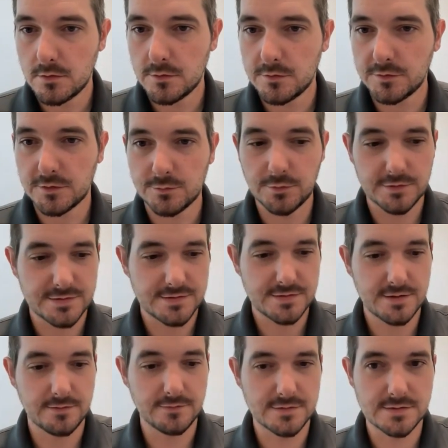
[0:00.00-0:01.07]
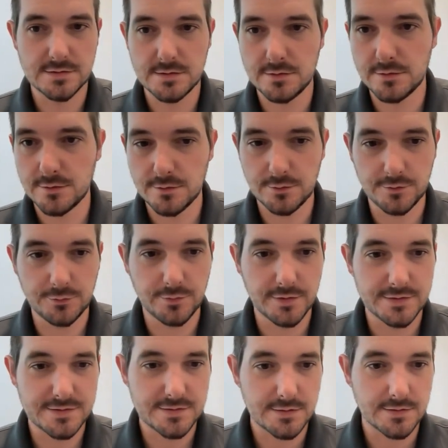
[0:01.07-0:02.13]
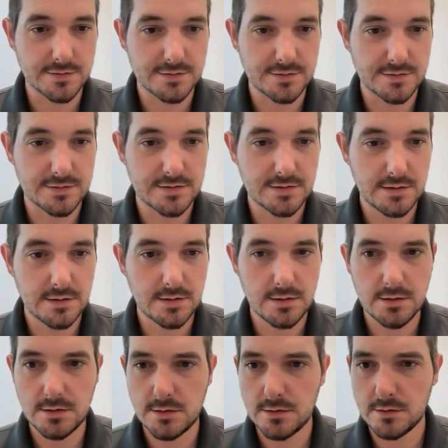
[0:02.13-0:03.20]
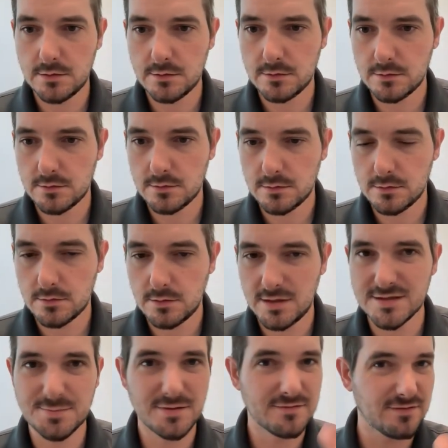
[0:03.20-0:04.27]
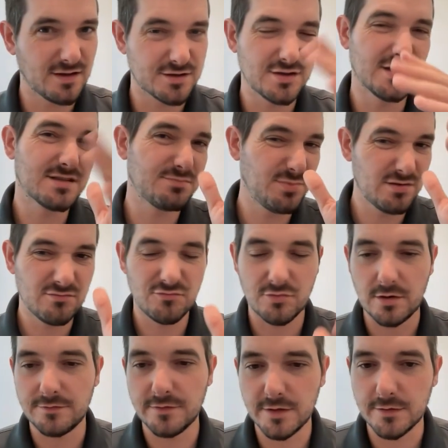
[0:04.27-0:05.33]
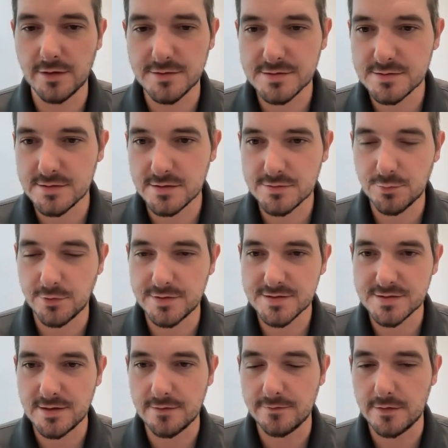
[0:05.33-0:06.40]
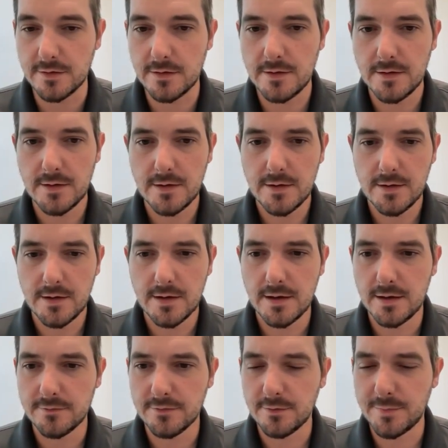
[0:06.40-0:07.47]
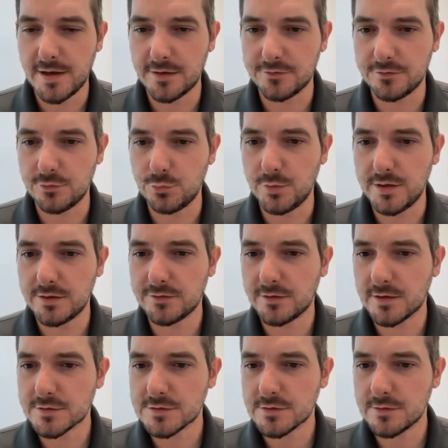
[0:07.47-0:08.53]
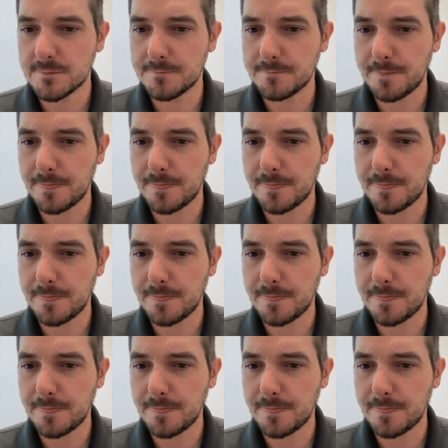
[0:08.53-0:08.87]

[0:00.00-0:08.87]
$6.70 is what I saw today. It's been It's been roughly around 6.7 for the past few weeks, actually.